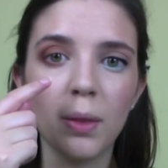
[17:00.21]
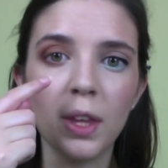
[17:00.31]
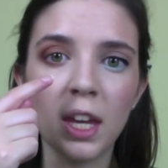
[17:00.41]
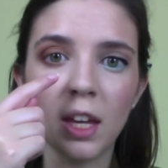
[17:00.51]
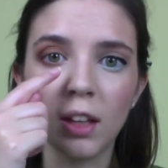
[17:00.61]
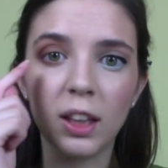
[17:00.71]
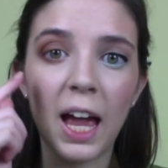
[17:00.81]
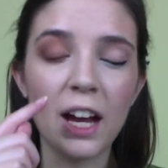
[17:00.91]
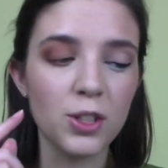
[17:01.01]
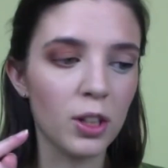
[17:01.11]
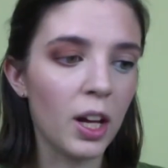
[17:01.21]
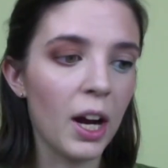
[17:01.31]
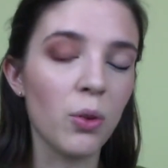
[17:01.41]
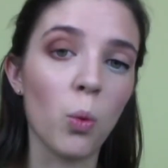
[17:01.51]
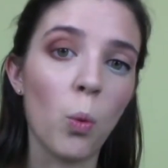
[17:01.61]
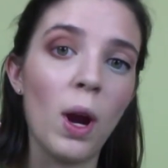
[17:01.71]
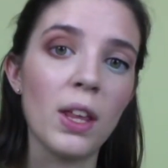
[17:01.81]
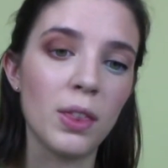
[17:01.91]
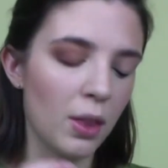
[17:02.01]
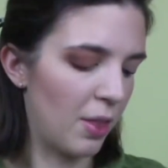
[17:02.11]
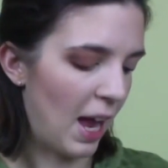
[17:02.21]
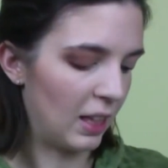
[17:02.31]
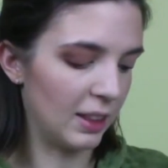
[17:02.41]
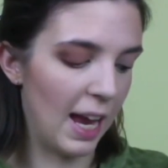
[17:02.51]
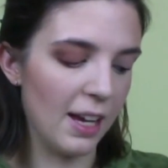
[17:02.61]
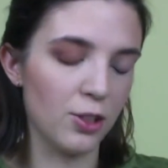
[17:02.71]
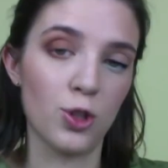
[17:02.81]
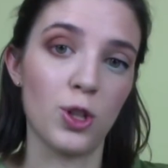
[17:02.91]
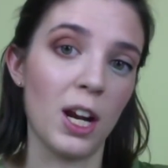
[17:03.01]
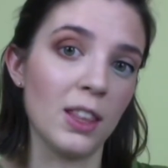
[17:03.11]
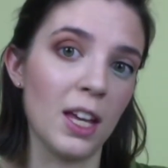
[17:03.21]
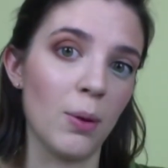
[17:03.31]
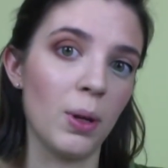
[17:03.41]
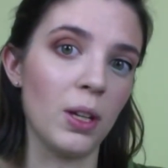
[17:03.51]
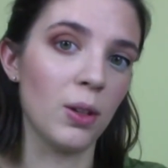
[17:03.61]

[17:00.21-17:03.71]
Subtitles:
the lash line with that last shade that we